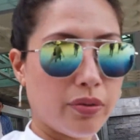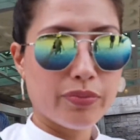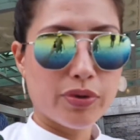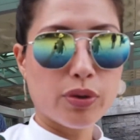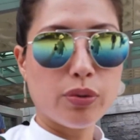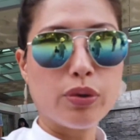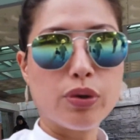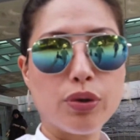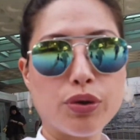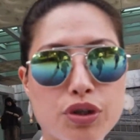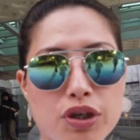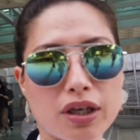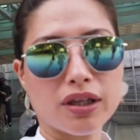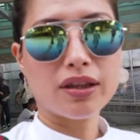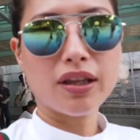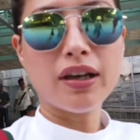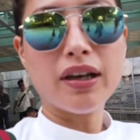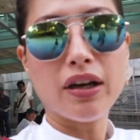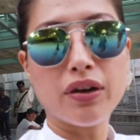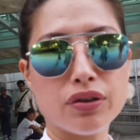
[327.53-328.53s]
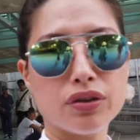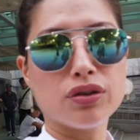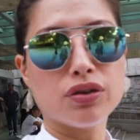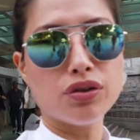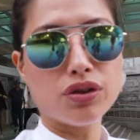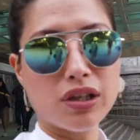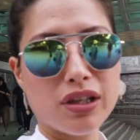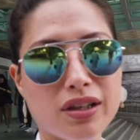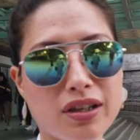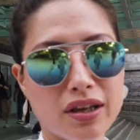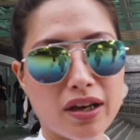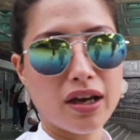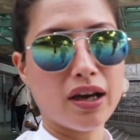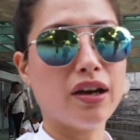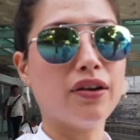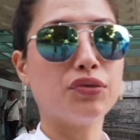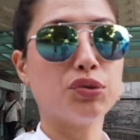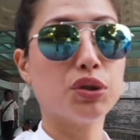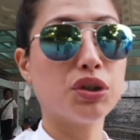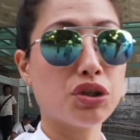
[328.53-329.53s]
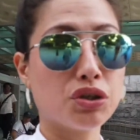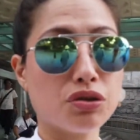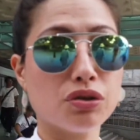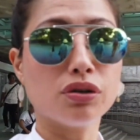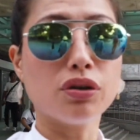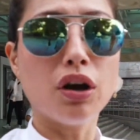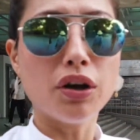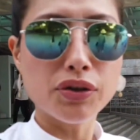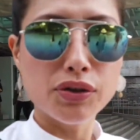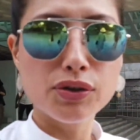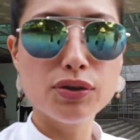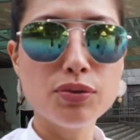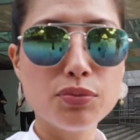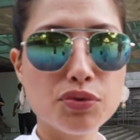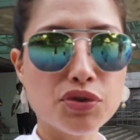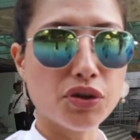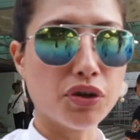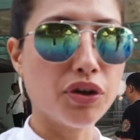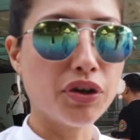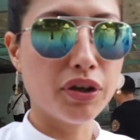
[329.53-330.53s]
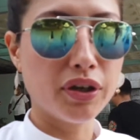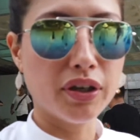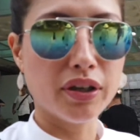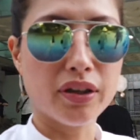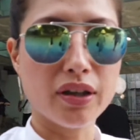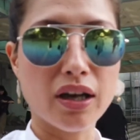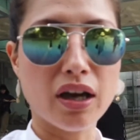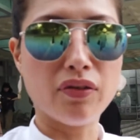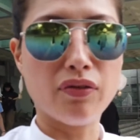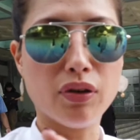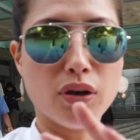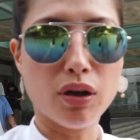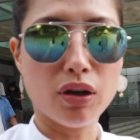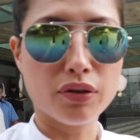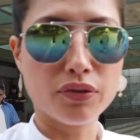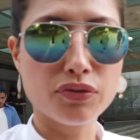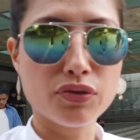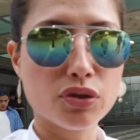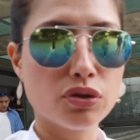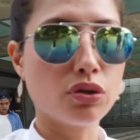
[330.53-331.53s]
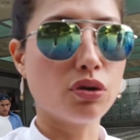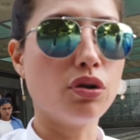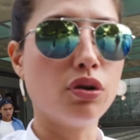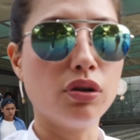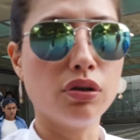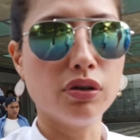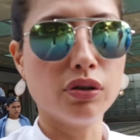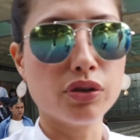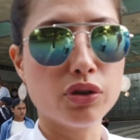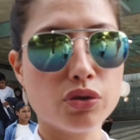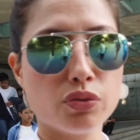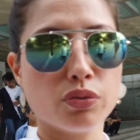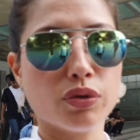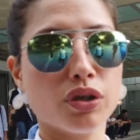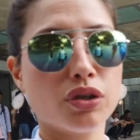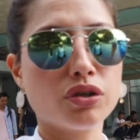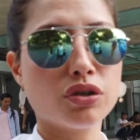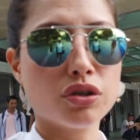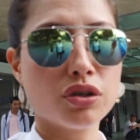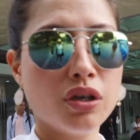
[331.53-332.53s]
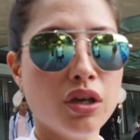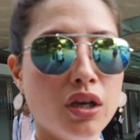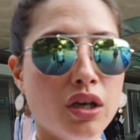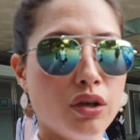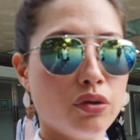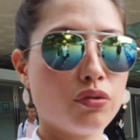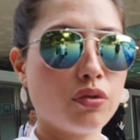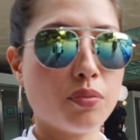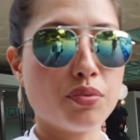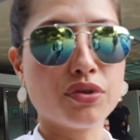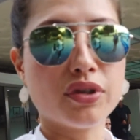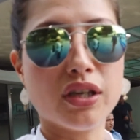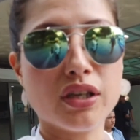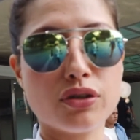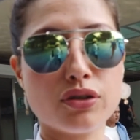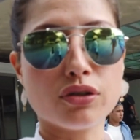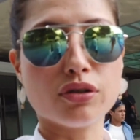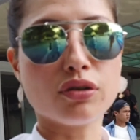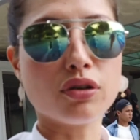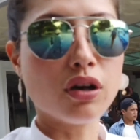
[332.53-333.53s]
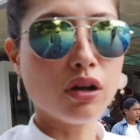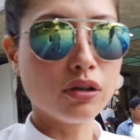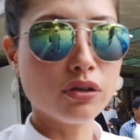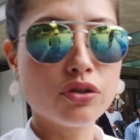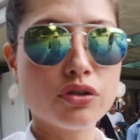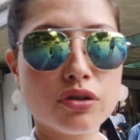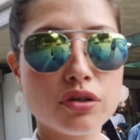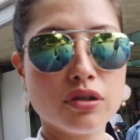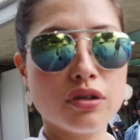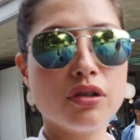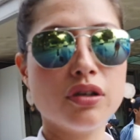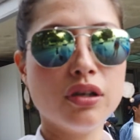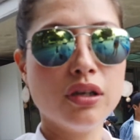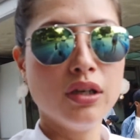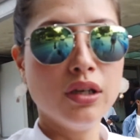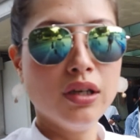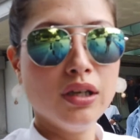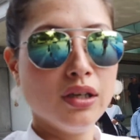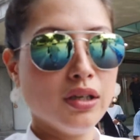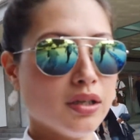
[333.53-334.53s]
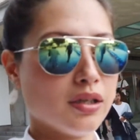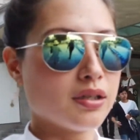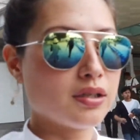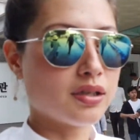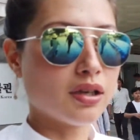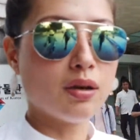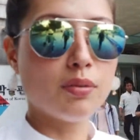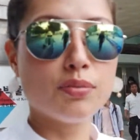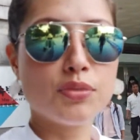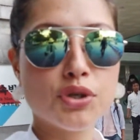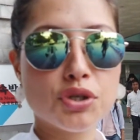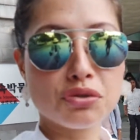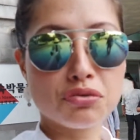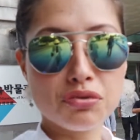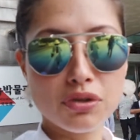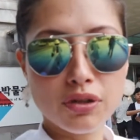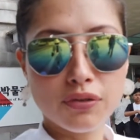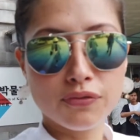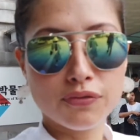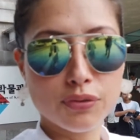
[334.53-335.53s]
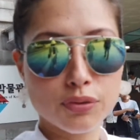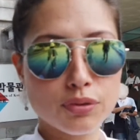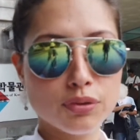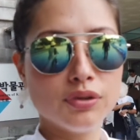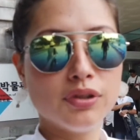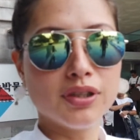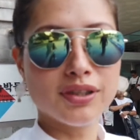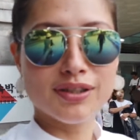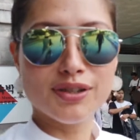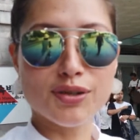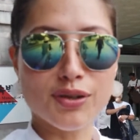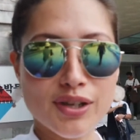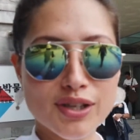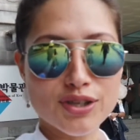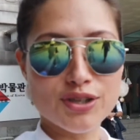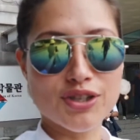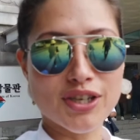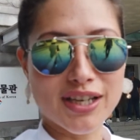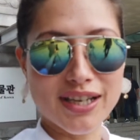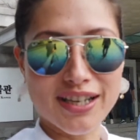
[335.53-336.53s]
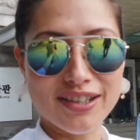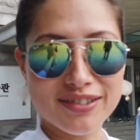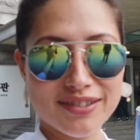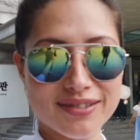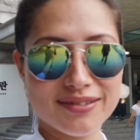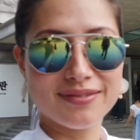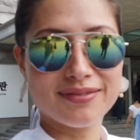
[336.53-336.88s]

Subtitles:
So we'll go check that out. Usually they have traditional costumes on, and they have a lot of stalls which represents their culture, some street food, so let's check it out.